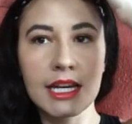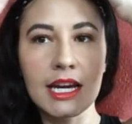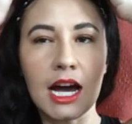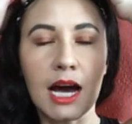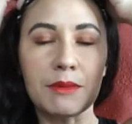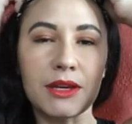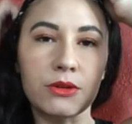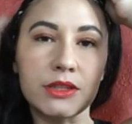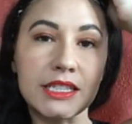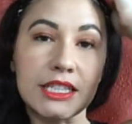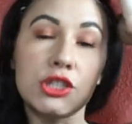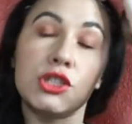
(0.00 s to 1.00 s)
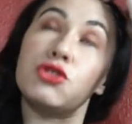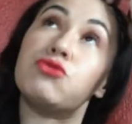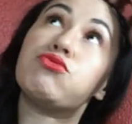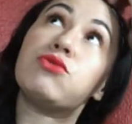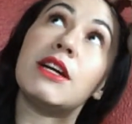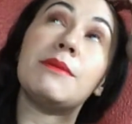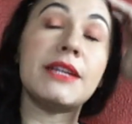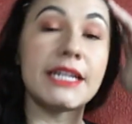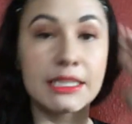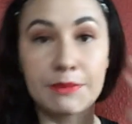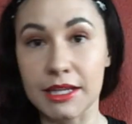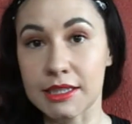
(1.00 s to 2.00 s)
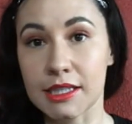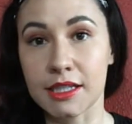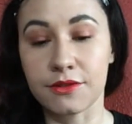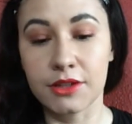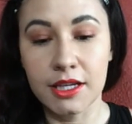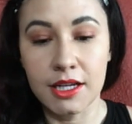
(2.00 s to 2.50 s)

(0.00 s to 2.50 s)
It's extremely expensive.